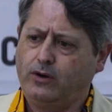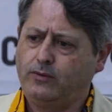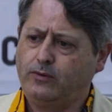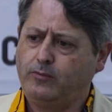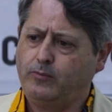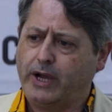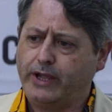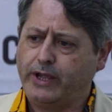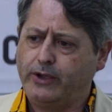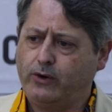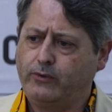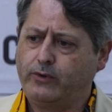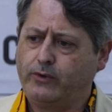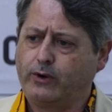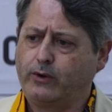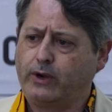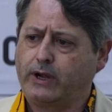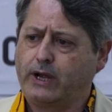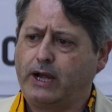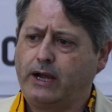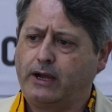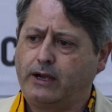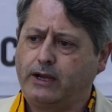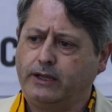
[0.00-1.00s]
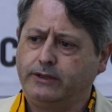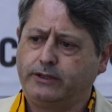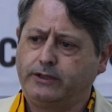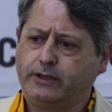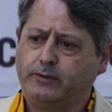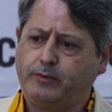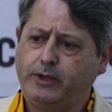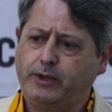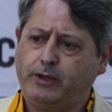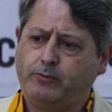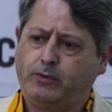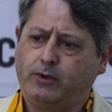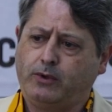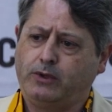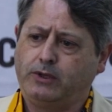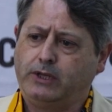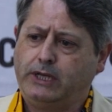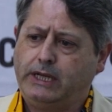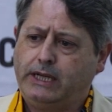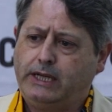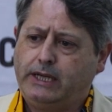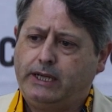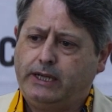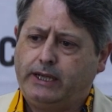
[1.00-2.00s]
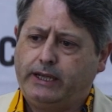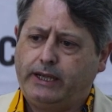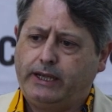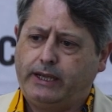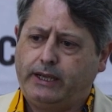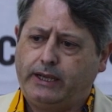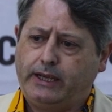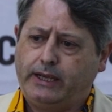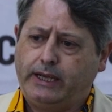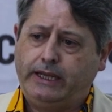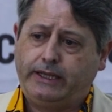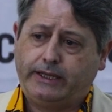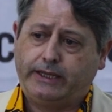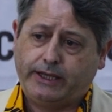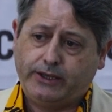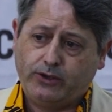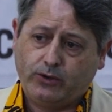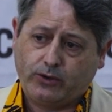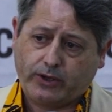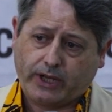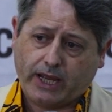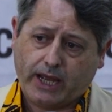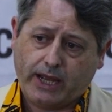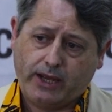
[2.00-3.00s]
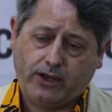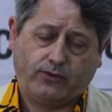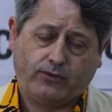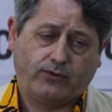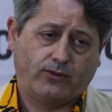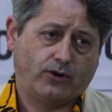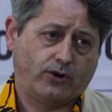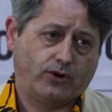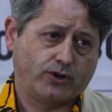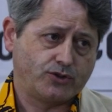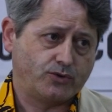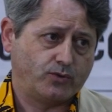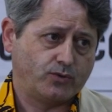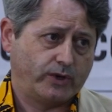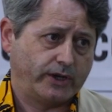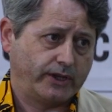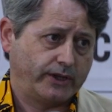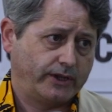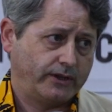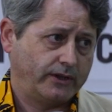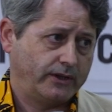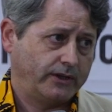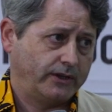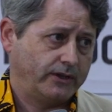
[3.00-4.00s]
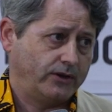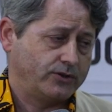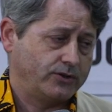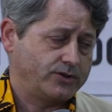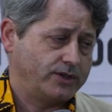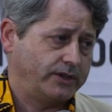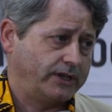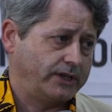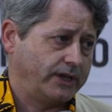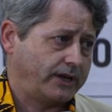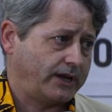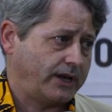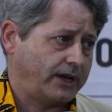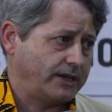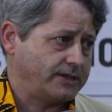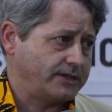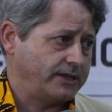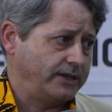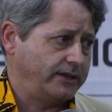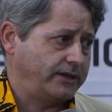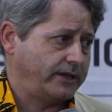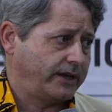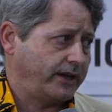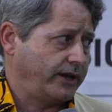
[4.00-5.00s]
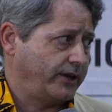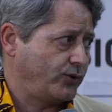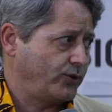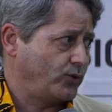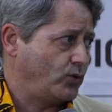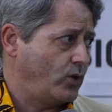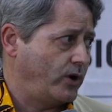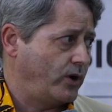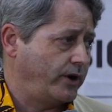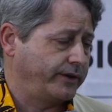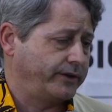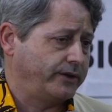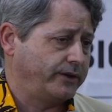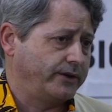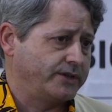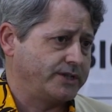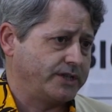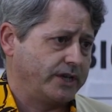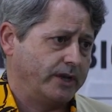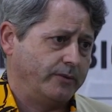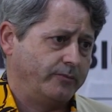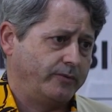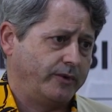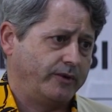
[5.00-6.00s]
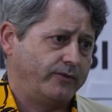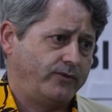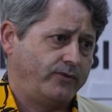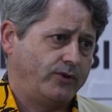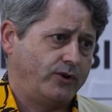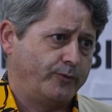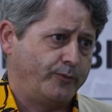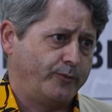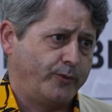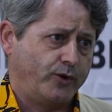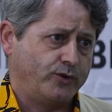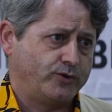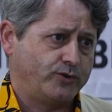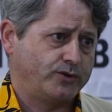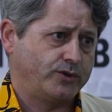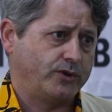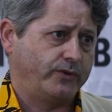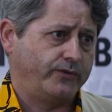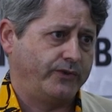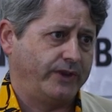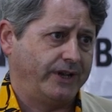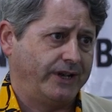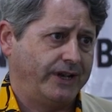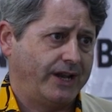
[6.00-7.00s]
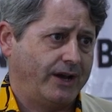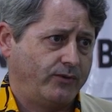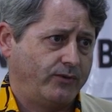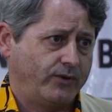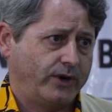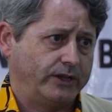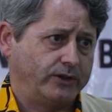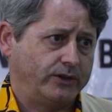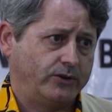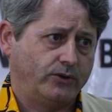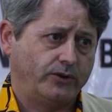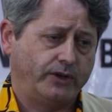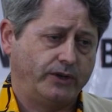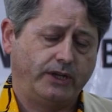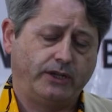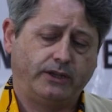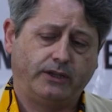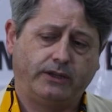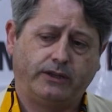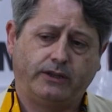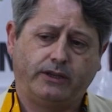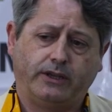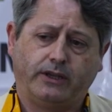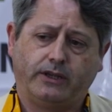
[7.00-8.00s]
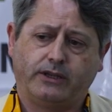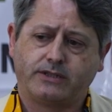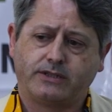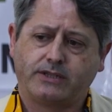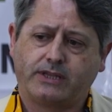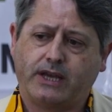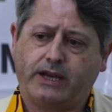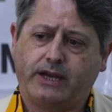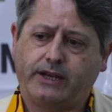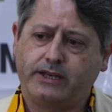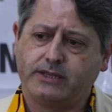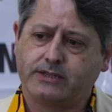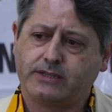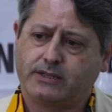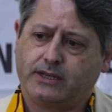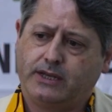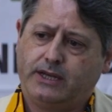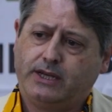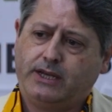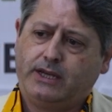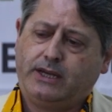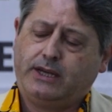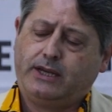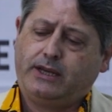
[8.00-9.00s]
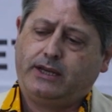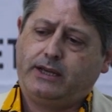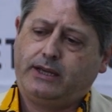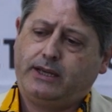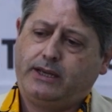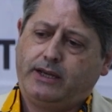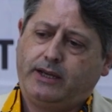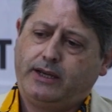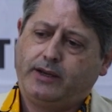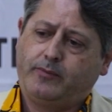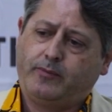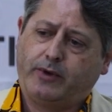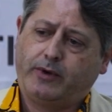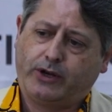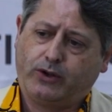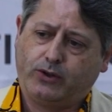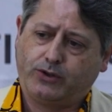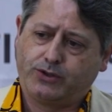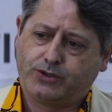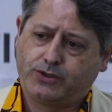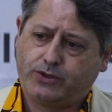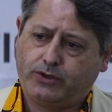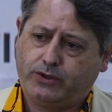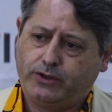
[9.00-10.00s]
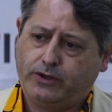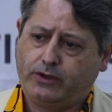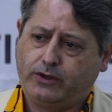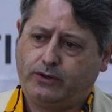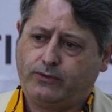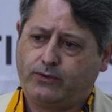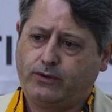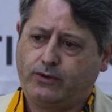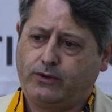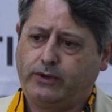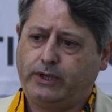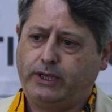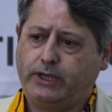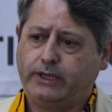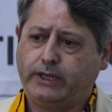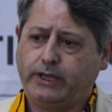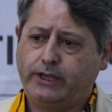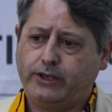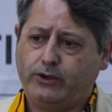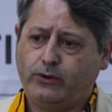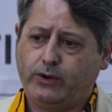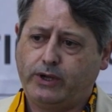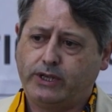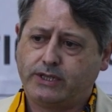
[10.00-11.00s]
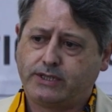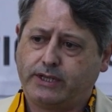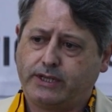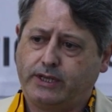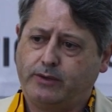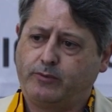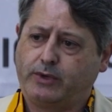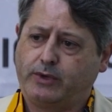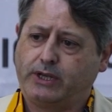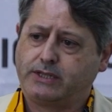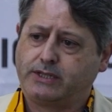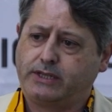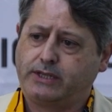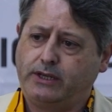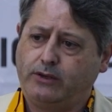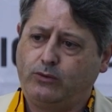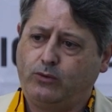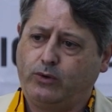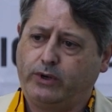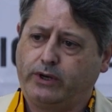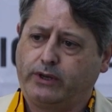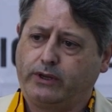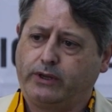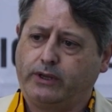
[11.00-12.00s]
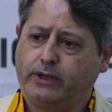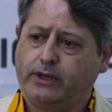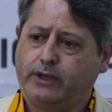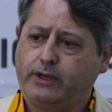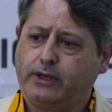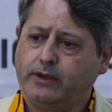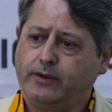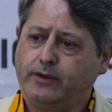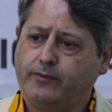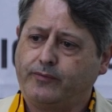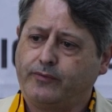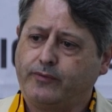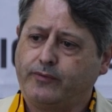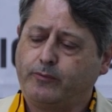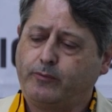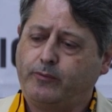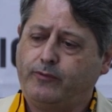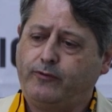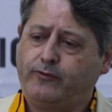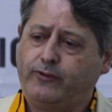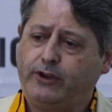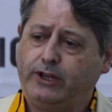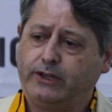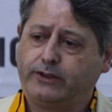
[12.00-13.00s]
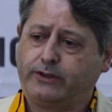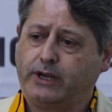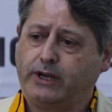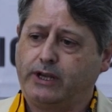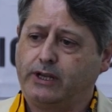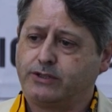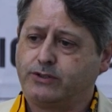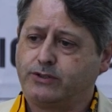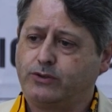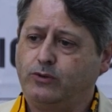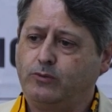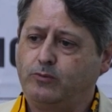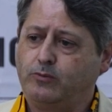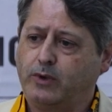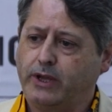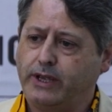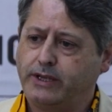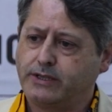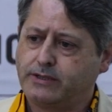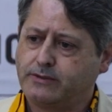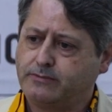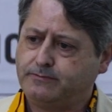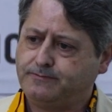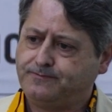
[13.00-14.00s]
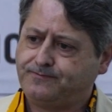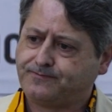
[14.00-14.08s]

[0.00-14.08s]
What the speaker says: by over 100 people in the UK, of course, where Oxitec has its headquarters and performs most of the laboratory studies, but also, of course, in the US and Brazil, where the field trials took place.